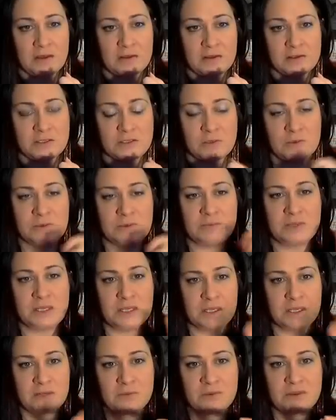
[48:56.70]
So we
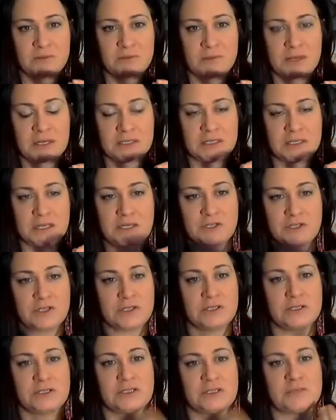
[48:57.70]
begin with a
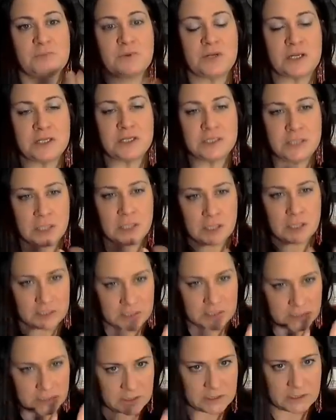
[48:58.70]
meditation to just bring us all
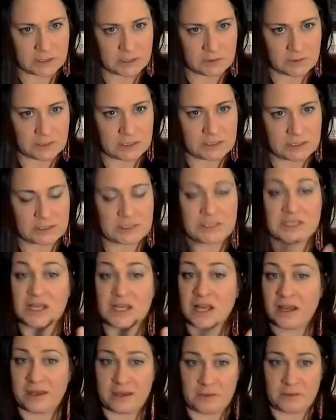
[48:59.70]
into stillness. It's a
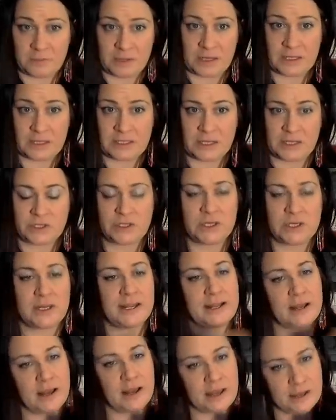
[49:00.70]
guided meditation.
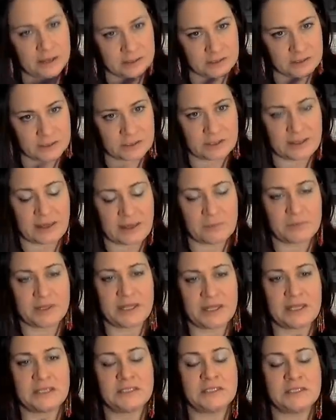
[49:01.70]
I guide us to that
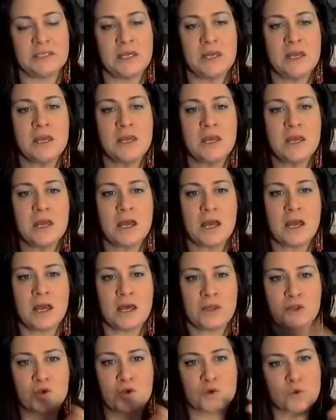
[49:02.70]
place.
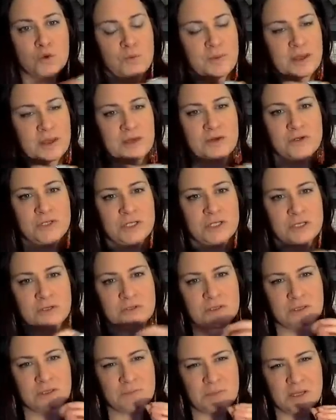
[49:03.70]
The group energy
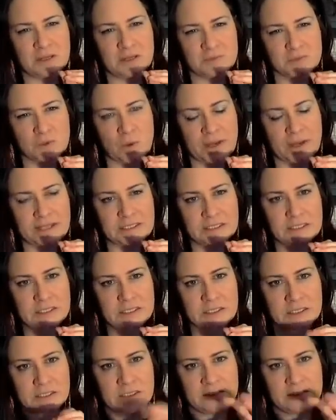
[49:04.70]
usually becomes quite
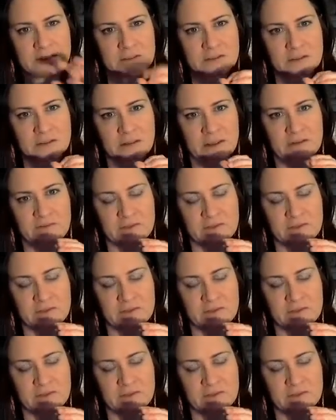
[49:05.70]
still, and there's a lot of